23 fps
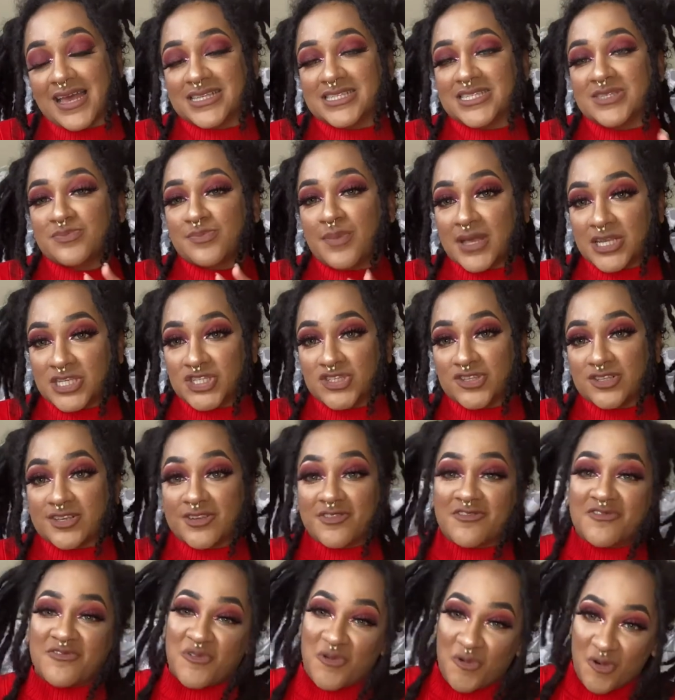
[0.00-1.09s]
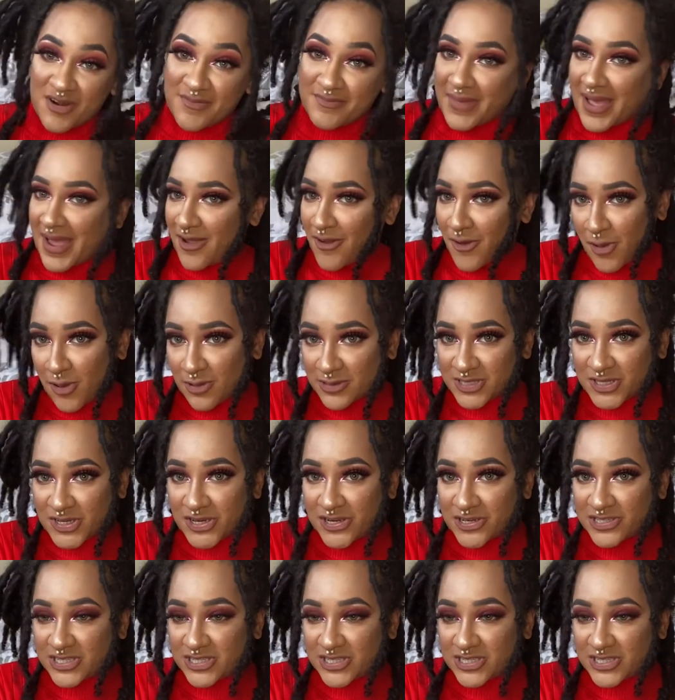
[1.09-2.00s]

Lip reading: especially for my altar.